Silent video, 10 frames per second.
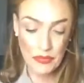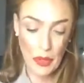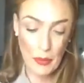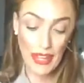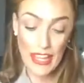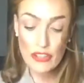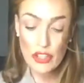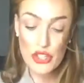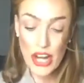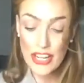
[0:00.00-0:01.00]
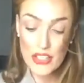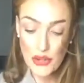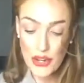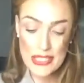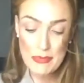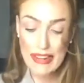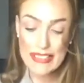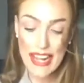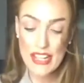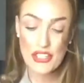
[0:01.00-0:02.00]
But if you change your
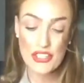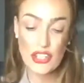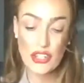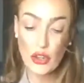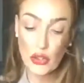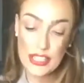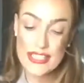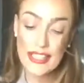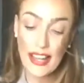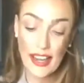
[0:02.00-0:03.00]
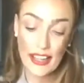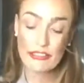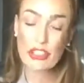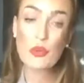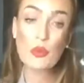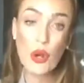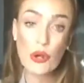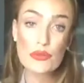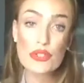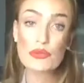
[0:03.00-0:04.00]
expectations according to life, you
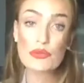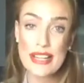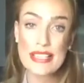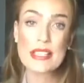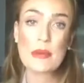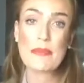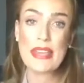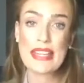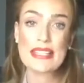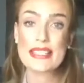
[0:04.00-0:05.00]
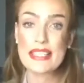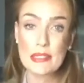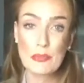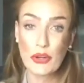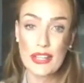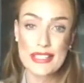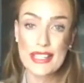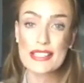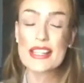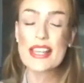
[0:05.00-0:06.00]
won't risk being
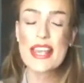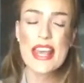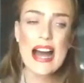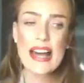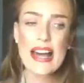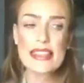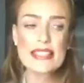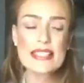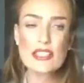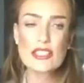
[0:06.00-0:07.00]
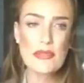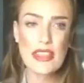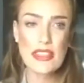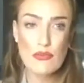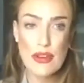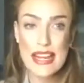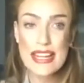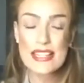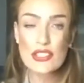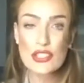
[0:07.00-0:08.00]
disappointed. And this is something that
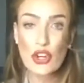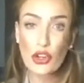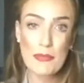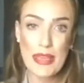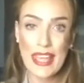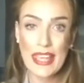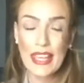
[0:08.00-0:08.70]
really took me,